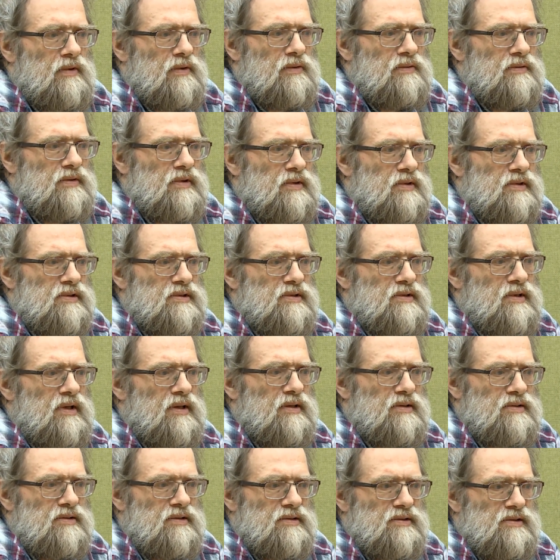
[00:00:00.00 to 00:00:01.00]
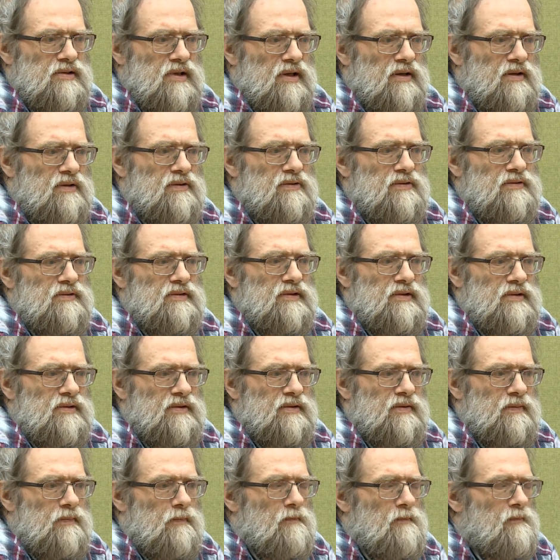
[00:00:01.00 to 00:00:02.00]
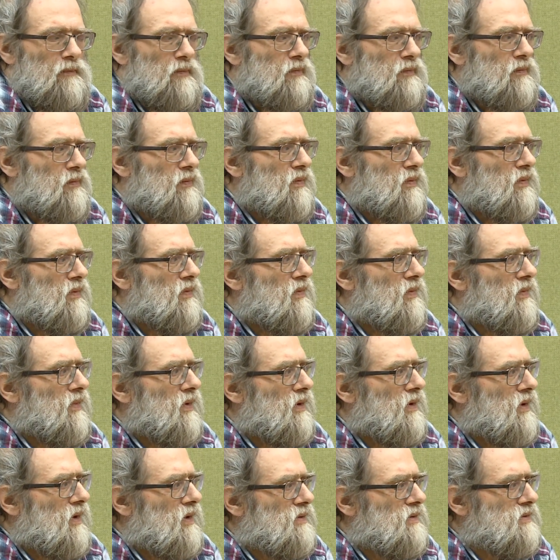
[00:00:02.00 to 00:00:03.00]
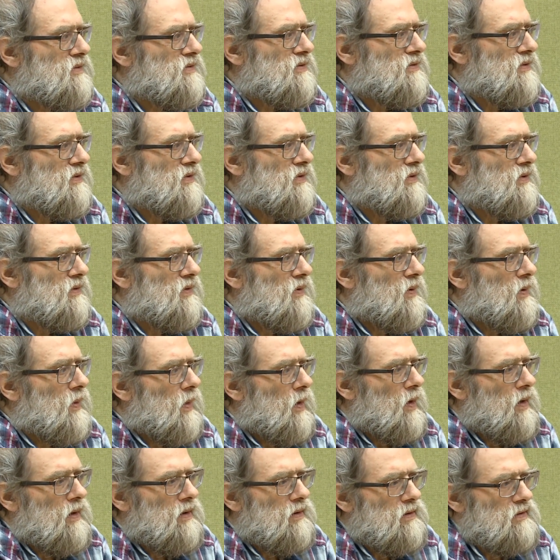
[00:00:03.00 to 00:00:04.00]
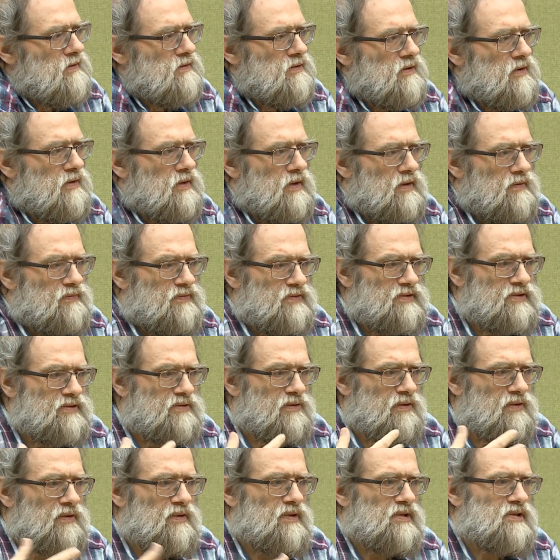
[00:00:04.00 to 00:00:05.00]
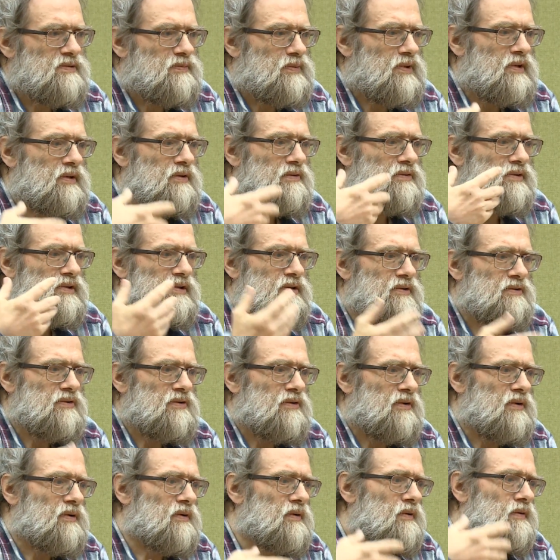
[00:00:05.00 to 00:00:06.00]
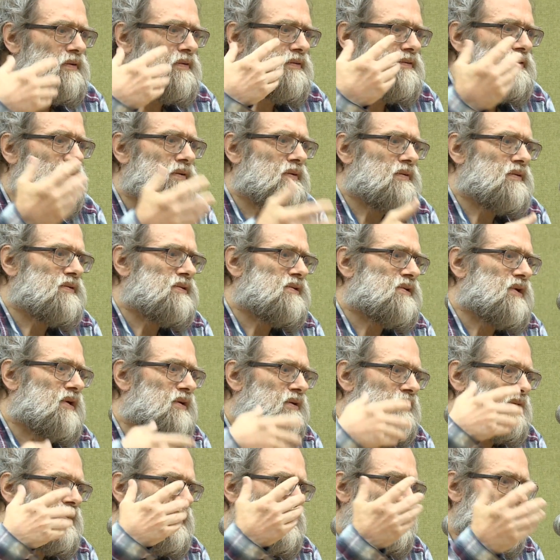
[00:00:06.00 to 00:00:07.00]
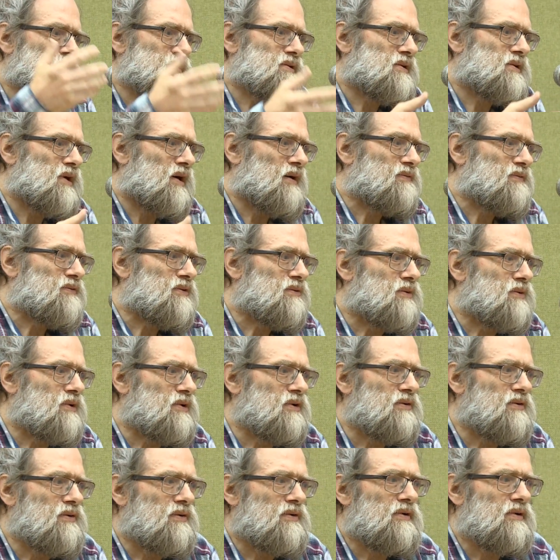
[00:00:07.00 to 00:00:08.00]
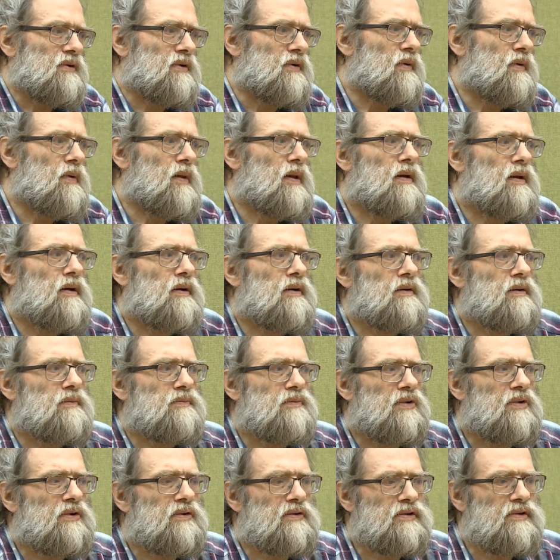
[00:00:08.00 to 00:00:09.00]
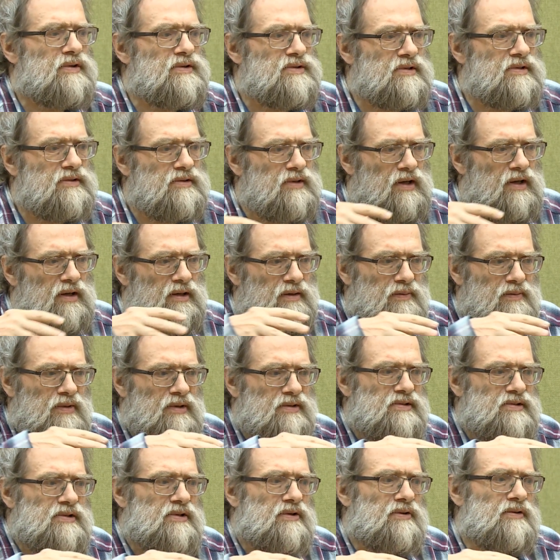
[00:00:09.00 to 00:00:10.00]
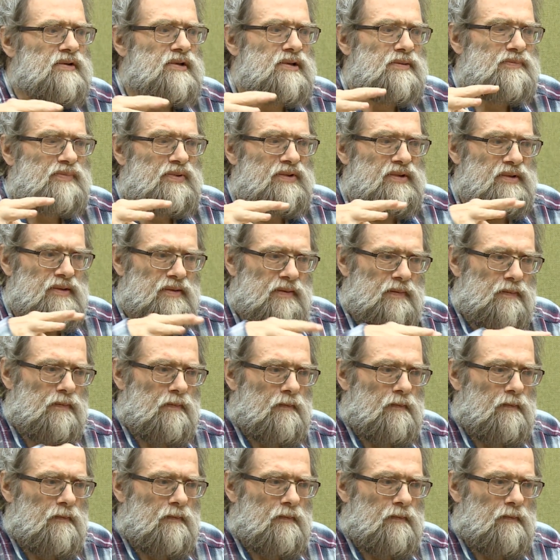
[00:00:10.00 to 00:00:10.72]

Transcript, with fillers: know, Krishna is the charioteer. And so, you know, if a story is being retold generations after one another, more recent elements creep in.